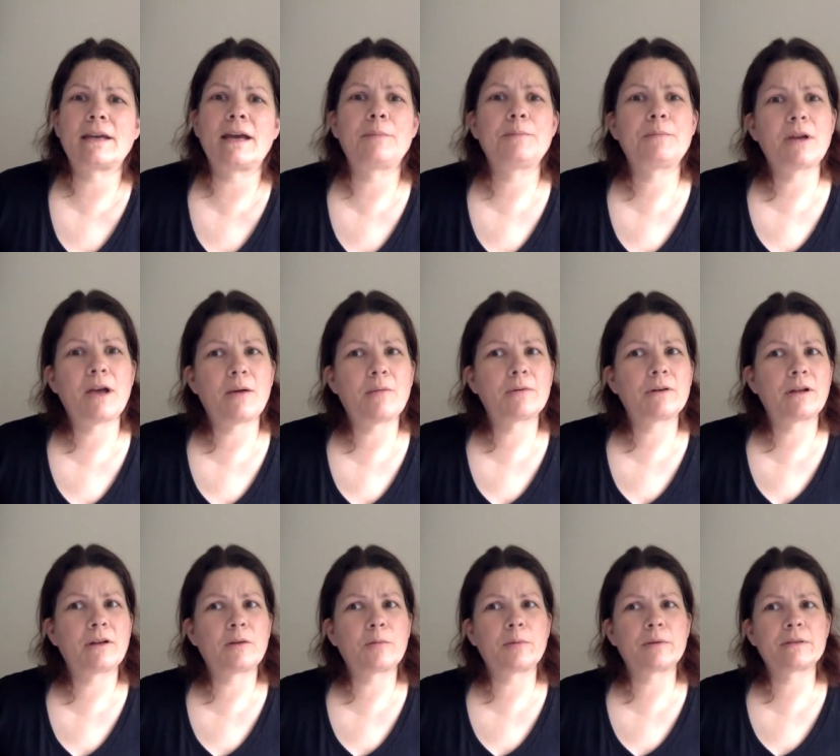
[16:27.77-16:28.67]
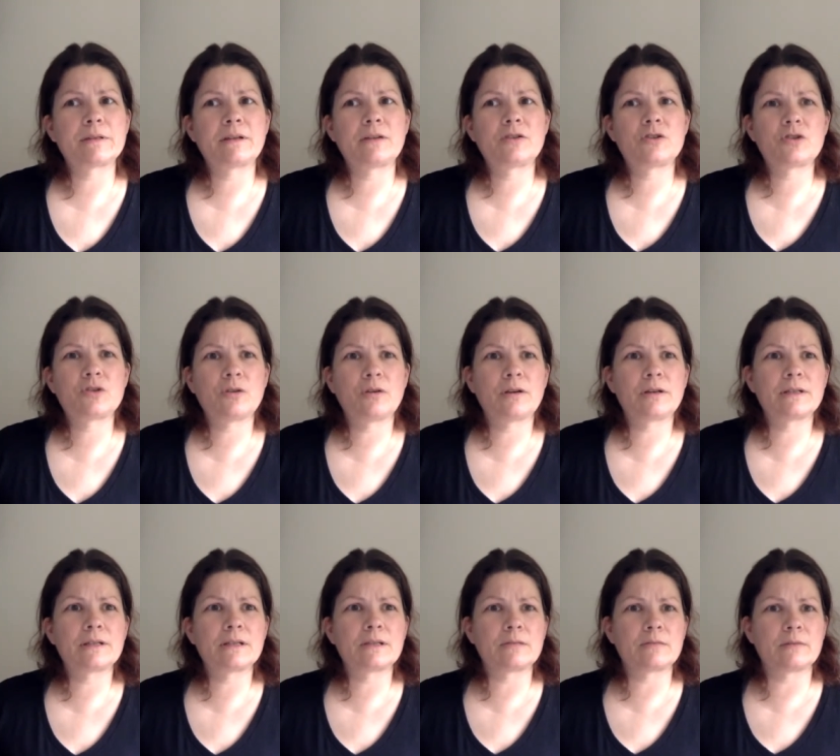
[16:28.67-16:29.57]
I'm not 100% sure because
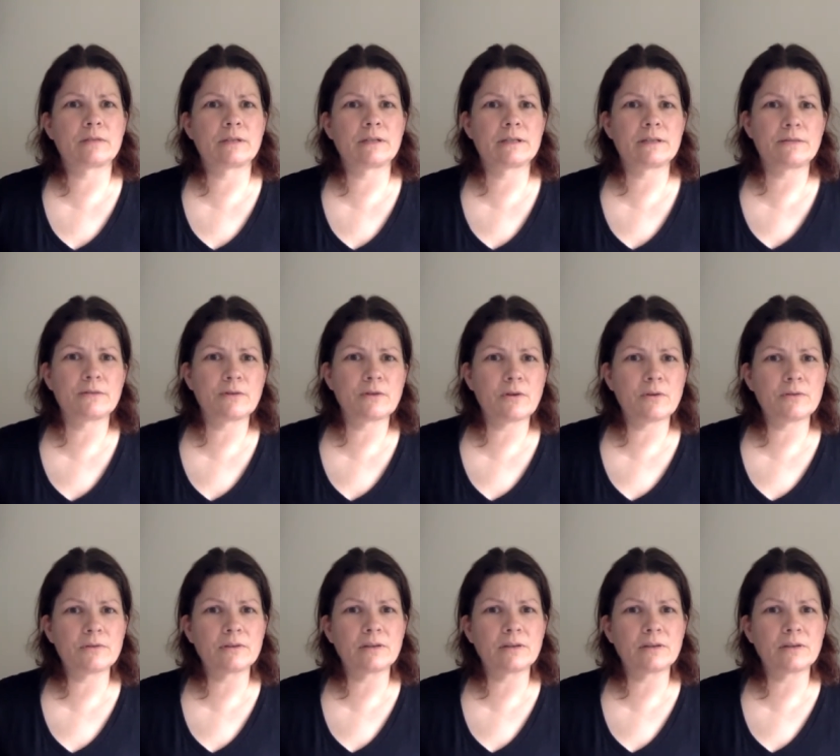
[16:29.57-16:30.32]
it's really difficult.